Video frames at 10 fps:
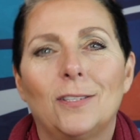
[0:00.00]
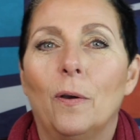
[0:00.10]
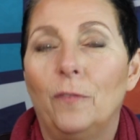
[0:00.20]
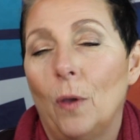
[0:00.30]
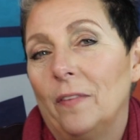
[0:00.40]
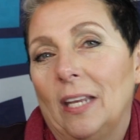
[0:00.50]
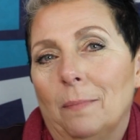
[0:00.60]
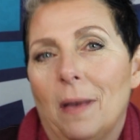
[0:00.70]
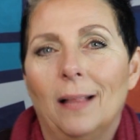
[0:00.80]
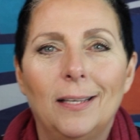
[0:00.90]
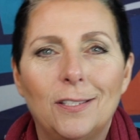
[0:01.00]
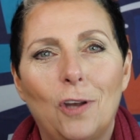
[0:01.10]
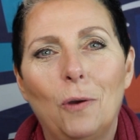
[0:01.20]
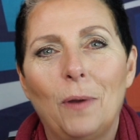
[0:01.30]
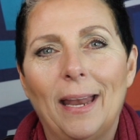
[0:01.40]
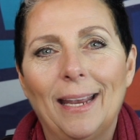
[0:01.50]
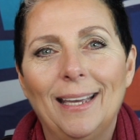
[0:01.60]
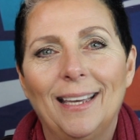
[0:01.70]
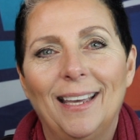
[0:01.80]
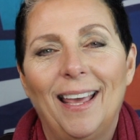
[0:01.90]
So if you have an email list
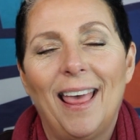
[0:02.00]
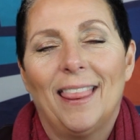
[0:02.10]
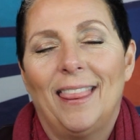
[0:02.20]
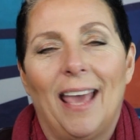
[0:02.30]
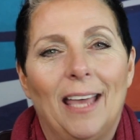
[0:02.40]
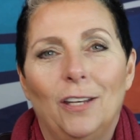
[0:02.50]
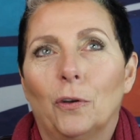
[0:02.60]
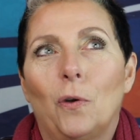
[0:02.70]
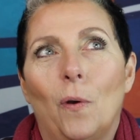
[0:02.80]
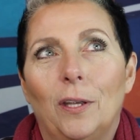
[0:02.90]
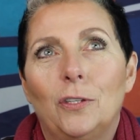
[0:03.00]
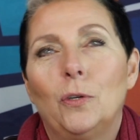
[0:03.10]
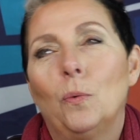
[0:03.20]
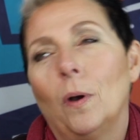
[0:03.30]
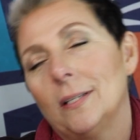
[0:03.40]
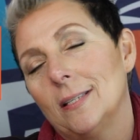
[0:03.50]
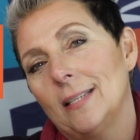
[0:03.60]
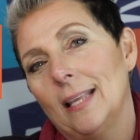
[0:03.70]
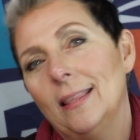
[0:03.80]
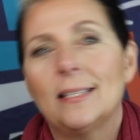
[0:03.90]
already, then you're going to want to
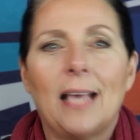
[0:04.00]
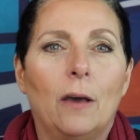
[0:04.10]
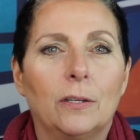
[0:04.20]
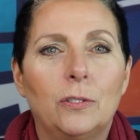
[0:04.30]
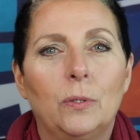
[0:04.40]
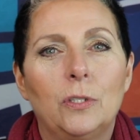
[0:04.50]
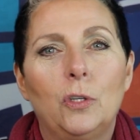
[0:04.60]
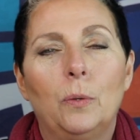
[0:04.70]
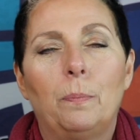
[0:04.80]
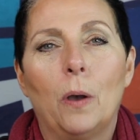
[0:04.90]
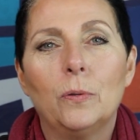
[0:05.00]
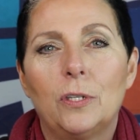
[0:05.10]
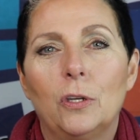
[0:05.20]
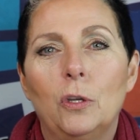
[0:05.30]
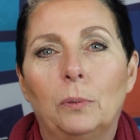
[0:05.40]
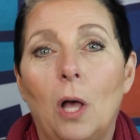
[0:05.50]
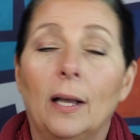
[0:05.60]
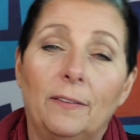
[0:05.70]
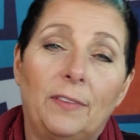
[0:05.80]
send this out as soon as you post a new blog.